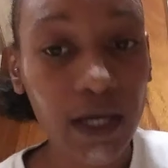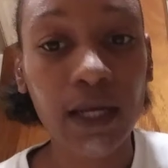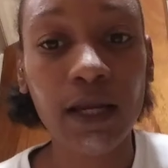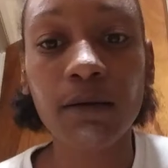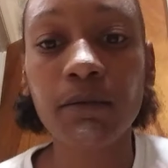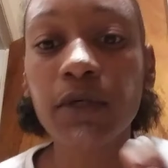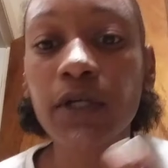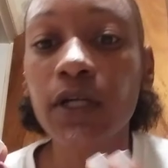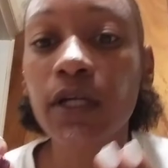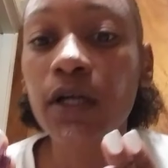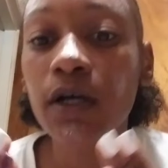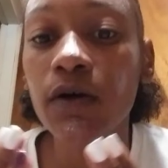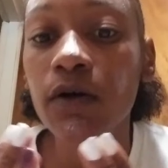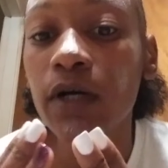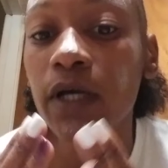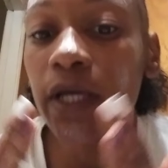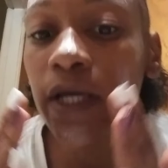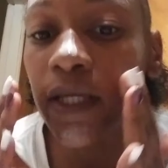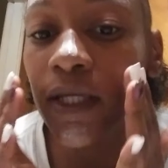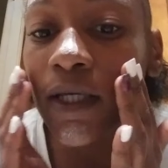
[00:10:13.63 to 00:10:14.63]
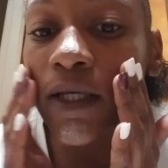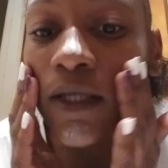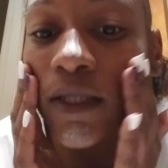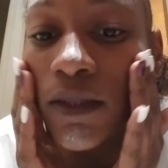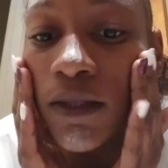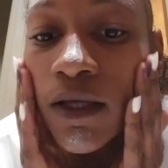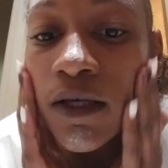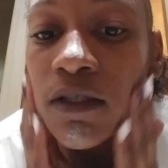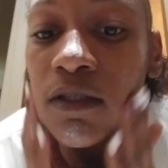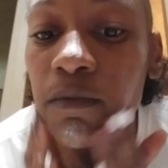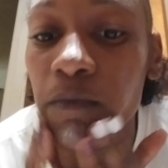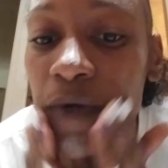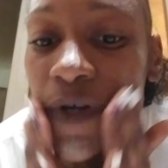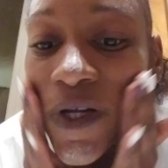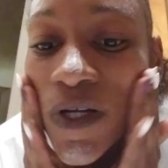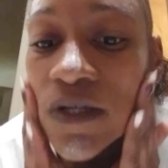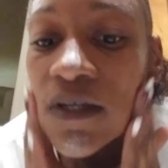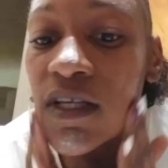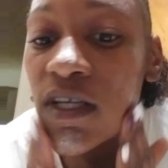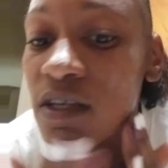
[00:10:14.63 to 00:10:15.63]
And I'm going to go ahead and get that
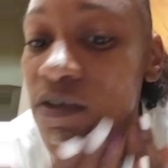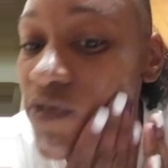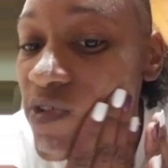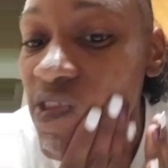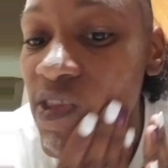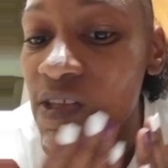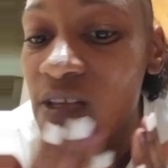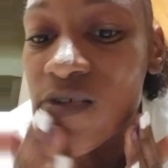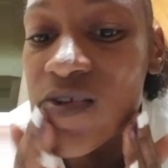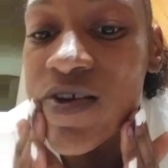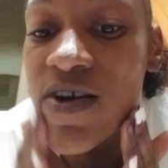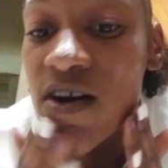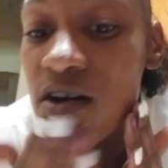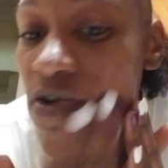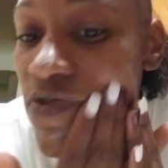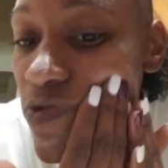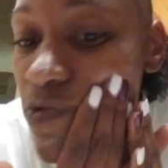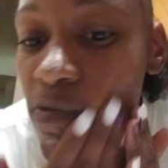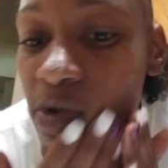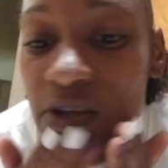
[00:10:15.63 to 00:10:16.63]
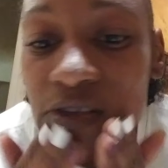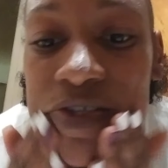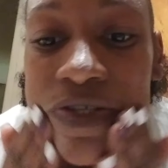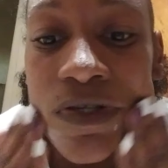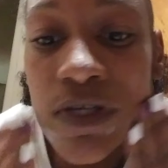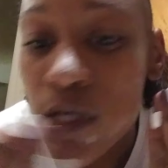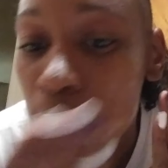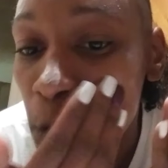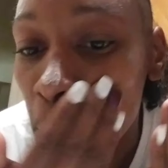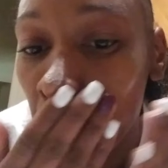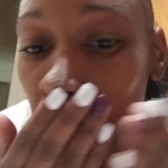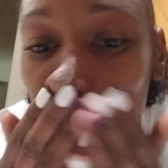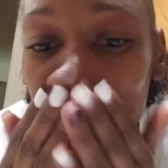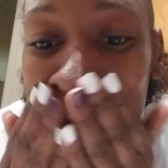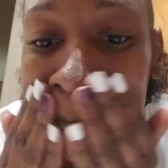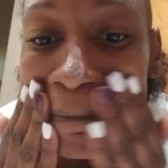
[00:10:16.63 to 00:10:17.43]
spreaded evenly over my skin.